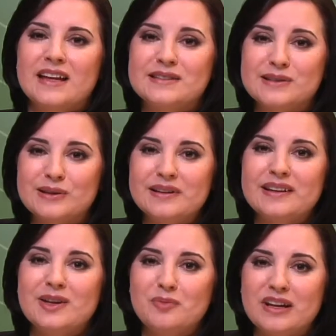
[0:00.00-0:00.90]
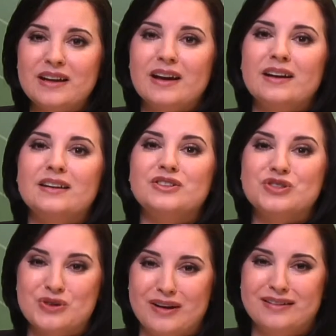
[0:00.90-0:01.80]
It certainly can be a
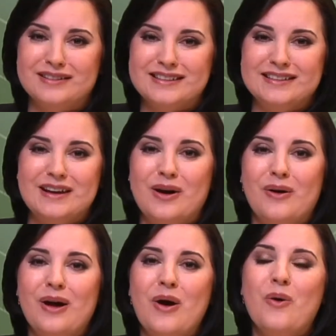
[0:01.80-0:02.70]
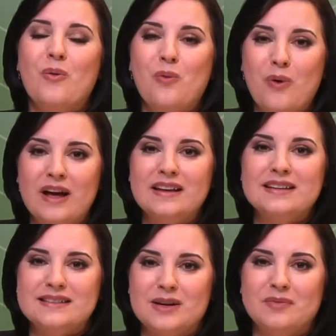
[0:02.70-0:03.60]
struggle to know what
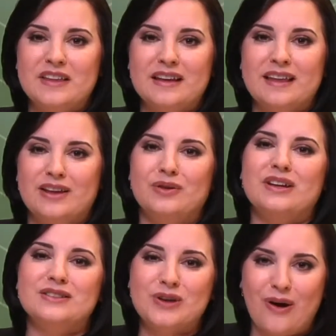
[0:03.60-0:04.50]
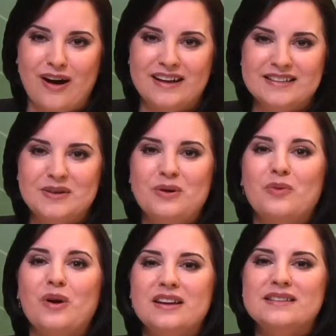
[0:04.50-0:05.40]
is something that you can toss
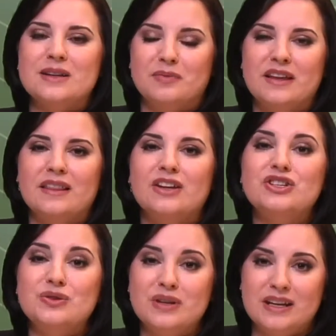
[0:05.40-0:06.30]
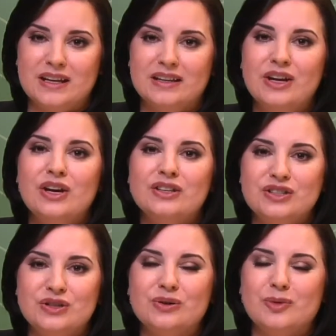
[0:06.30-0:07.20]
or what is something that you need
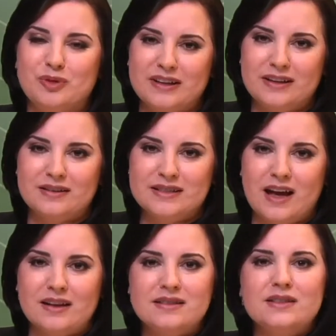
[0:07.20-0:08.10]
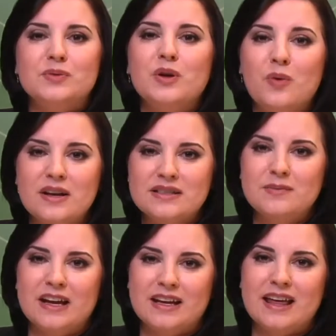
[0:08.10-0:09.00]
to complete your taxes. We want
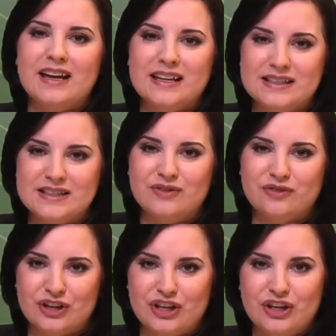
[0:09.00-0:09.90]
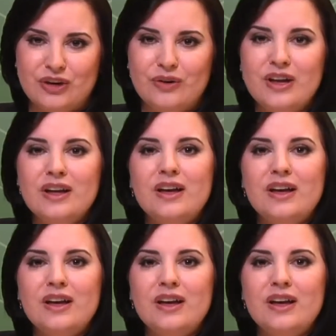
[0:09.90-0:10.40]
to make that easy for you.